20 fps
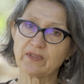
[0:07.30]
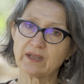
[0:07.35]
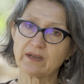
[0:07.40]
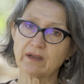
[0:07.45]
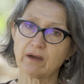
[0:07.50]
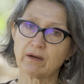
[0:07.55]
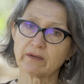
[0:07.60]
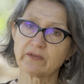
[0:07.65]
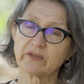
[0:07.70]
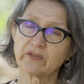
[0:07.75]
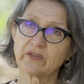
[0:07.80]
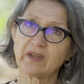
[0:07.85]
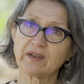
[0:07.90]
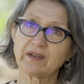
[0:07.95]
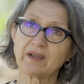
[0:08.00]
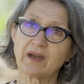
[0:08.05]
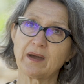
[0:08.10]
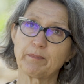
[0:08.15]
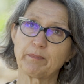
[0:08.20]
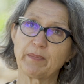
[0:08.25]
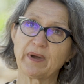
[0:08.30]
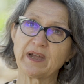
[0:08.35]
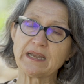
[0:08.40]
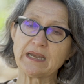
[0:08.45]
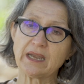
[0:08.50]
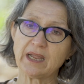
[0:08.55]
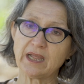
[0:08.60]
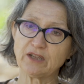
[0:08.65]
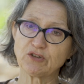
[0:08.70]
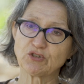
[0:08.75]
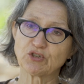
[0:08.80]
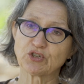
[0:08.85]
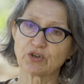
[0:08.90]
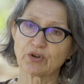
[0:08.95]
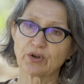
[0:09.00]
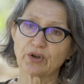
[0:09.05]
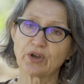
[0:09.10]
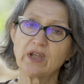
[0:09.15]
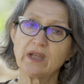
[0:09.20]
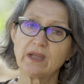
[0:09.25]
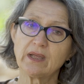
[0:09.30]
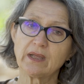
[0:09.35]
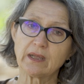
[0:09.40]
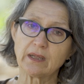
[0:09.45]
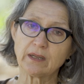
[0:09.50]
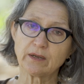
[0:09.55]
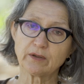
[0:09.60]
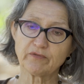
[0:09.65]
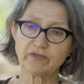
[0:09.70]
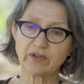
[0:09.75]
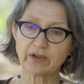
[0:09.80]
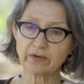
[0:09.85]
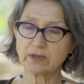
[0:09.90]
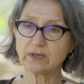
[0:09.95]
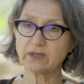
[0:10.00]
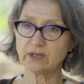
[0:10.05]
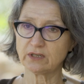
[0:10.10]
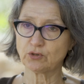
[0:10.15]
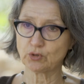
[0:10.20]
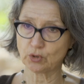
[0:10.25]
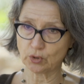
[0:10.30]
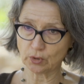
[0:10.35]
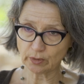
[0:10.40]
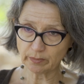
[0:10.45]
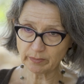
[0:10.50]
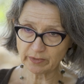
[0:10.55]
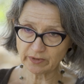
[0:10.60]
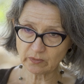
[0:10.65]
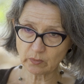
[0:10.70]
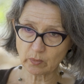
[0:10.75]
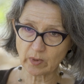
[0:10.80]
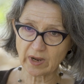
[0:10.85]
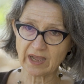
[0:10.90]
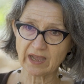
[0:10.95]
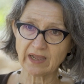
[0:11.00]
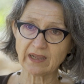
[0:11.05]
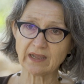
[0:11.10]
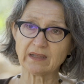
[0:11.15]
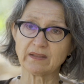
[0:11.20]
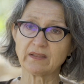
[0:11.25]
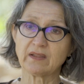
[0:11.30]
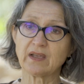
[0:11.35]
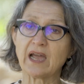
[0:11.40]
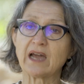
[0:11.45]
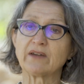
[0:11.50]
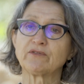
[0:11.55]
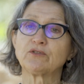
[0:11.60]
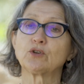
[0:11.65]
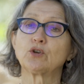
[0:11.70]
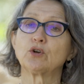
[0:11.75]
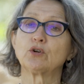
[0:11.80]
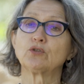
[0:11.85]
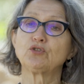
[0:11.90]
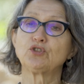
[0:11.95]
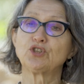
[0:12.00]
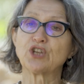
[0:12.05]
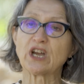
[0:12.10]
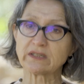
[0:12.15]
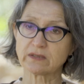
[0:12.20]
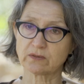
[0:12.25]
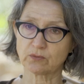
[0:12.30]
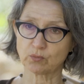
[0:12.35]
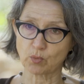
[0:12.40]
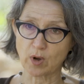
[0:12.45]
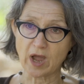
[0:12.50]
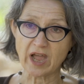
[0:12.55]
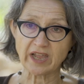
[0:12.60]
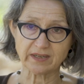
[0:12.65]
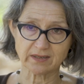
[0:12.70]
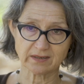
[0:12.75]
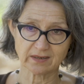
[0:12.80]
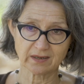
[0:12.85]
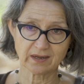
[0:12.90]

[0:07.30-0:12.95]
that are set up by nature in a very determined way and they have to go just right.